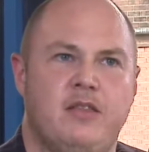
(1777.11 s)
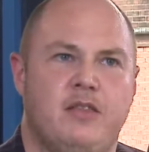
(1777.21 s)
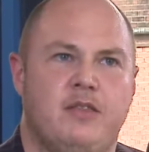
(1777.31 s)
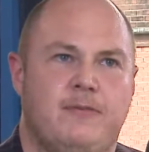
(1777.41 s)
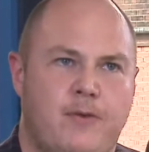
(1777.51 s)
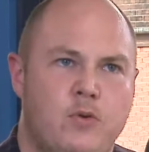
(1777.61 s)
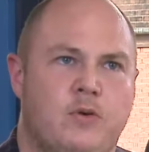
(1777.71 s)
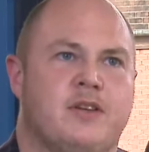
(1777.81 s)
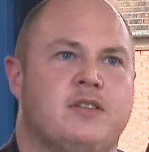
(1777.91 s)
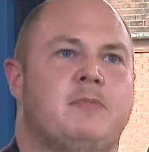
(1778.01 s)
the
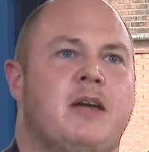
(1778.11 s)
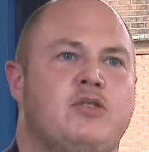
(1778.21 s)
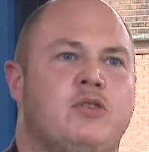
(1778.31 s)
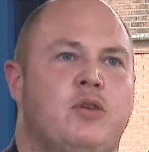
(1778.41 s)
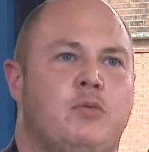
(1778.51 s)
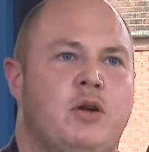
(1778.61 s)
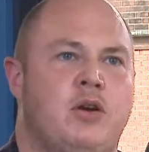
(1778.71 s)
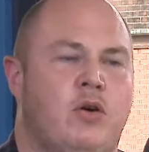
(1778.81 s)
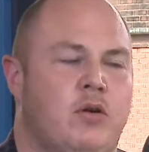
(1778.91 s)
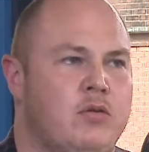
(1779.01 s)
focus to make sure that we're
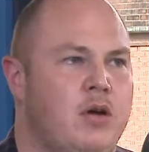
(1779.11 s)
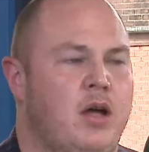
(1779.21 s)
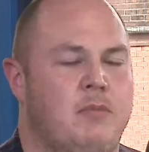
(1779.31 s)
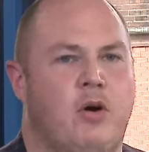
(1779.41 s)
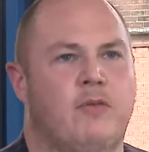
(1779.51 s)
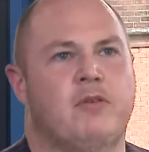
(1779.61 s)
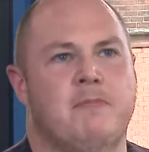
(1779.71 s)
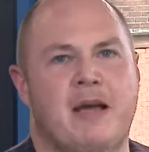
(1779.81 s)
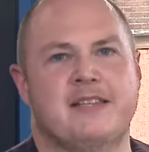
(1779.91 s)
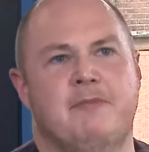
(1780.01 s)
not offering
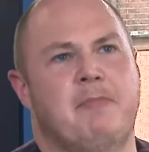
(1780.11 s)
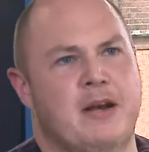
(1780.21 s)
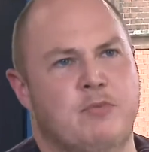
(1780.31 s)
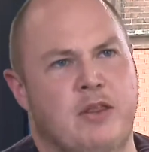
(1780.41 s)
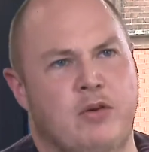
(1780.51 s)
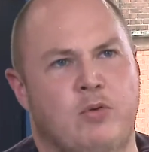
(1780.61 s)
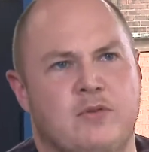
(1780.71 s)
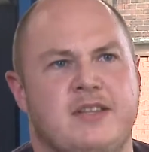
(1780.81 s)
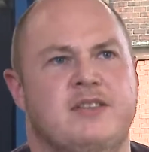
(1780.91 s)
massive bandwidth courses.